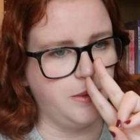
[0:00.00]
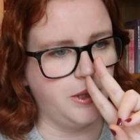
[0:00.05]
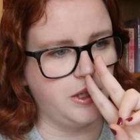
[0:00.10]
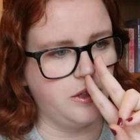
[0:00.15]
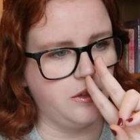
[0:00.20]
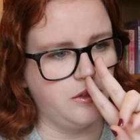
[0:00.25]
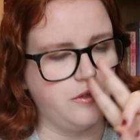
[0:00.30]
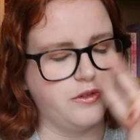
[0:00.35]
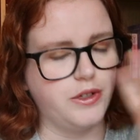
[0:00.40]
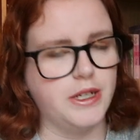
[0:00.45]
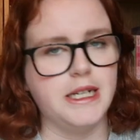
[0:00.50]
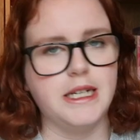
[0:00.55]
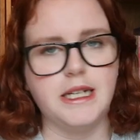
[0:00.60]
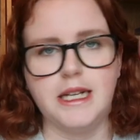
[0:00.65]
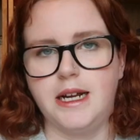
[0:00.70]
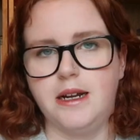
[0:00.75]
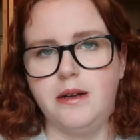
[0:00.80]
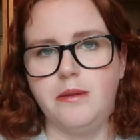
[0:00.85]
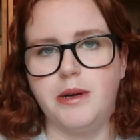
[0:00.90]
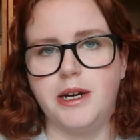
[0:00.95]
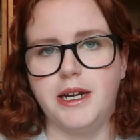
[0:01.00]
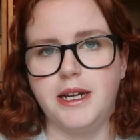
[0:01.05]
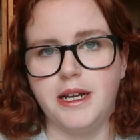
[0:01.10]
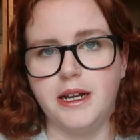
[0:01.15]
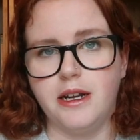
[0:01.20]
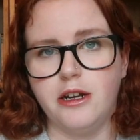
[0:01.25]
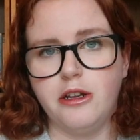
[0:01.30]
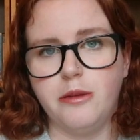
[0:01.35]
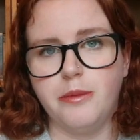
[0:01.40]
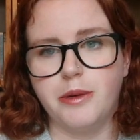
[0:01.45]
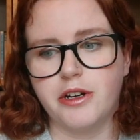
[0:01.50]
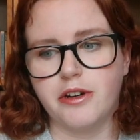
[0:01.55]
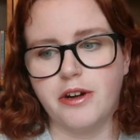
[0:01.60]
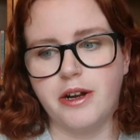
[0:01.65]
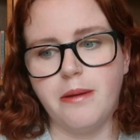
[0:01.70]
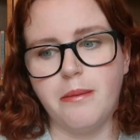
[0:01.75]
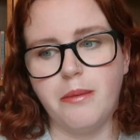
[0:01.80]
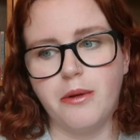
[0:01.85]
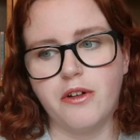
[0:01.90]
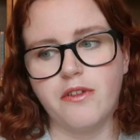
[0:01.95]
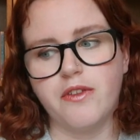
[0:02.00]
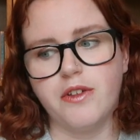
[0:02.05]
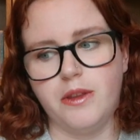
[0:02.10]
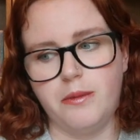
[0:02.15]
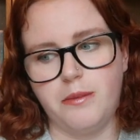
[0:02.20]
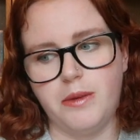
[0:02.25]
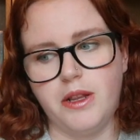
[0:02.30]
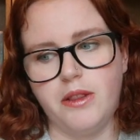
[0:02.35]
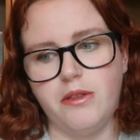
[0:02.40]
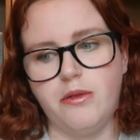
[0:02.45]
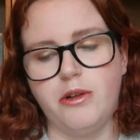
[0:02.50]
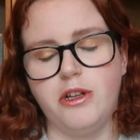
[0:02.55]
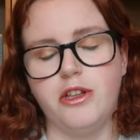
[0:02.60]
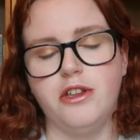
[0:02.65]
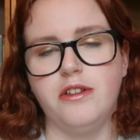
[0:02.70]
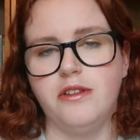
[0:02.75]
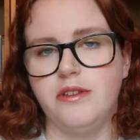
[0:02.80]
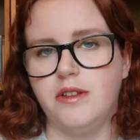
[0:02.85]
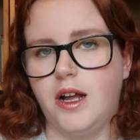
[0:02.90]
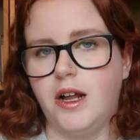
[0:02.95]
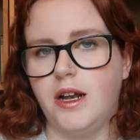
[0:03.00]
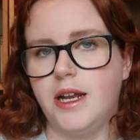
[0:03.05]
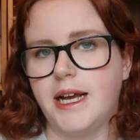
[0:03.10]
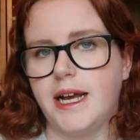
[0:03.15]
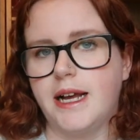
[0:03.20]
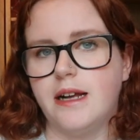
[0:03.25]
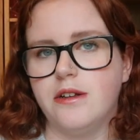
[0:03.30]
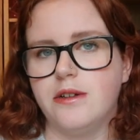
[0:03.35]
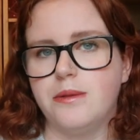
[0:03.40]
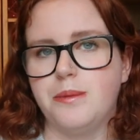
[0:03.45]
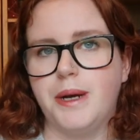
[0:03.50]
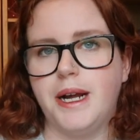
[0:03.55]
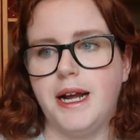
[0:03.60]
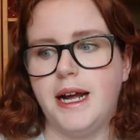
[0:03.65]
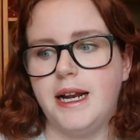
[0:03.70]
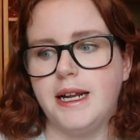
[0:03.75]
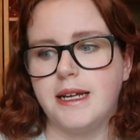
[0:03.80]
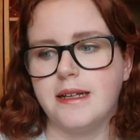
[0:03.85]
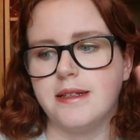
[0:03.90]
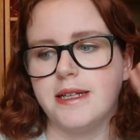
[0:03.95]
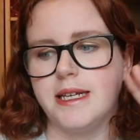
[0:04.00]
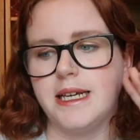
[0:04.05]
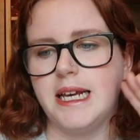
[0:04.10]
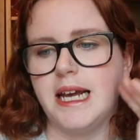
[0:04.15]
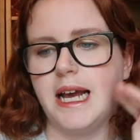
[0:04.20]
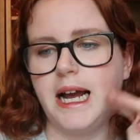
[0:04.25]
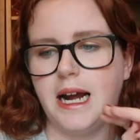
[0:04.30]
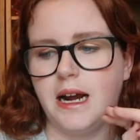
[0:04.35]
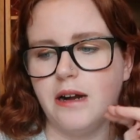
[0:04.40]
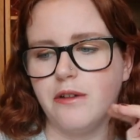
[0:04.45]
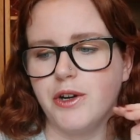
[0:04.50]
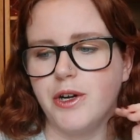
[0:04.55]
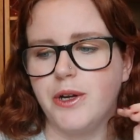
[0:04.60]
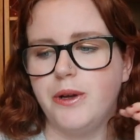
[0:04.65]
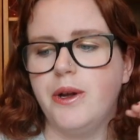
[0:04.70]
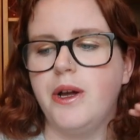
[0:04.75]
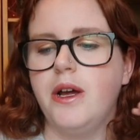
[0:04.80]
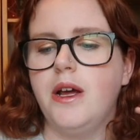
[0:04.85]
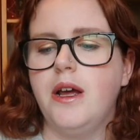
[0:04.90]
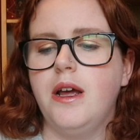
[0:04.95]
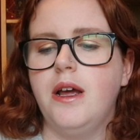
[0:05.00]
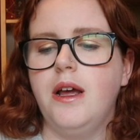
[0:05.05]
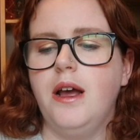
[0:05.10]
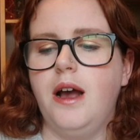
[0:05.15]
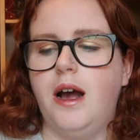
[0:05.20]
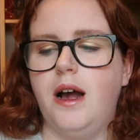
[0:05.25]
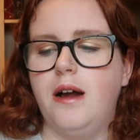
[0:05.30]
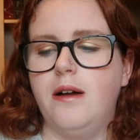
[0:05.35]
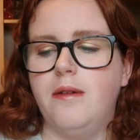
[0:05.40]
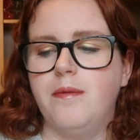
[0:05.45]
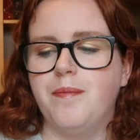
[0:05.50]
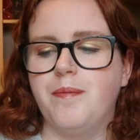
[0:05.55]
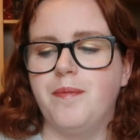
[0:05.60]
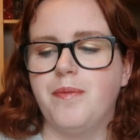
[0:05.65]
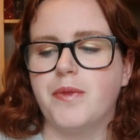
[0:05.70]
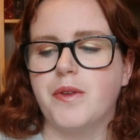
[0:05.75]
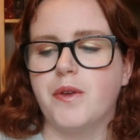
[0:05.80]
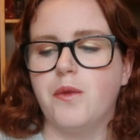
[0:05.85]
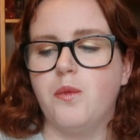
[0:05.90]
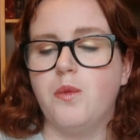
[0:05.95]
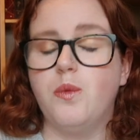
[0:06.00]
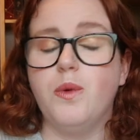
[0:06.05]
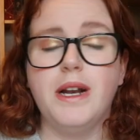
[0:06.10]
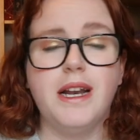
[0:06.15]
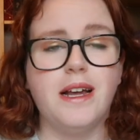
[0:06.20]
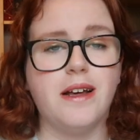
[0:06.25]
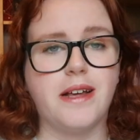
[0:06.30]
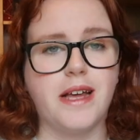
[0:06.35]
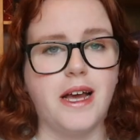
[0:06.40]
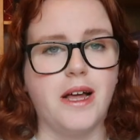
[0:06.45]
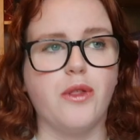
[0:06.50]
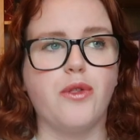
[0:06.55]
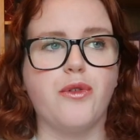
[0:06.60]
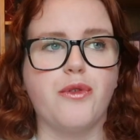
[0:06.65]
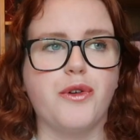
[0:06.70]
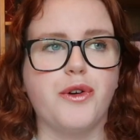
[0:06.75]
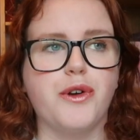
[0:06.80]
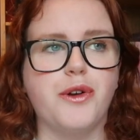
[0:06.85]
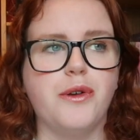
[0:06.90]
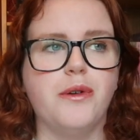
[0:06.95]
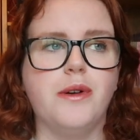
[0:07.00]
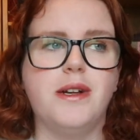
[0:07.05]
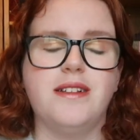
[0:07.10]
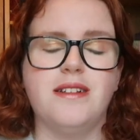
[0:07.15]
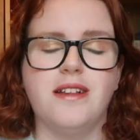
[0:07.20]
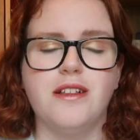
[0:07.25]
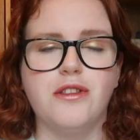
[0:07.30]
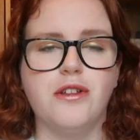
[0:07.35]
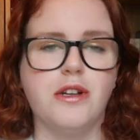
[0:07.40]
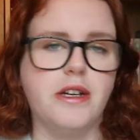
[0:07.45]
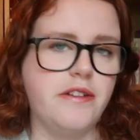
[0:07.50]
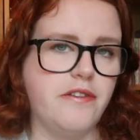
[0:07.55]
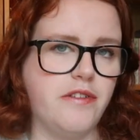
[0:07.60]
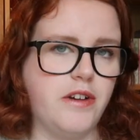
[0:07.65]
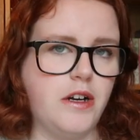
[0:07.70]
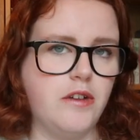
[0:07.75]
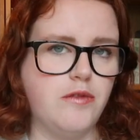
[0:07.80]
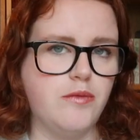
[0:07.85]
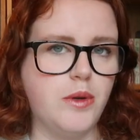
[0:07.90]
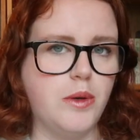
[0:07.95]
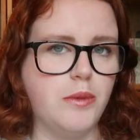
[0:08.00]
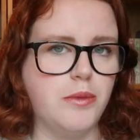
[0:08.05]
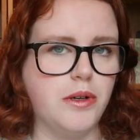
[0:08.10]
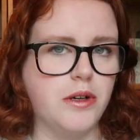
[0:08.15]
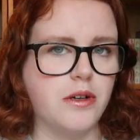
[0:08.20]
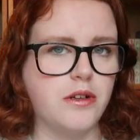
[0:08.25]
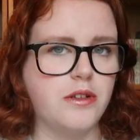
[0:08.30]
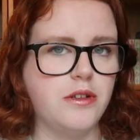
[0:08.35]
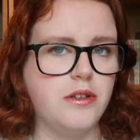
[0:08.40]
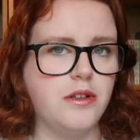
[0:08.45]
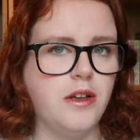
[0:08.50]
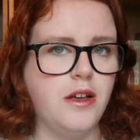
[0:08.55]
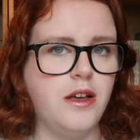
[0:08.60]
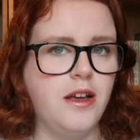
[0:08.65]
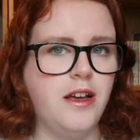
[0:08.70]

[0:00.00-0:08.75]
books to read and my Illumicrate book for the month, which is Starling House by Alex E. Harrow. Will I get through essentially 5 more books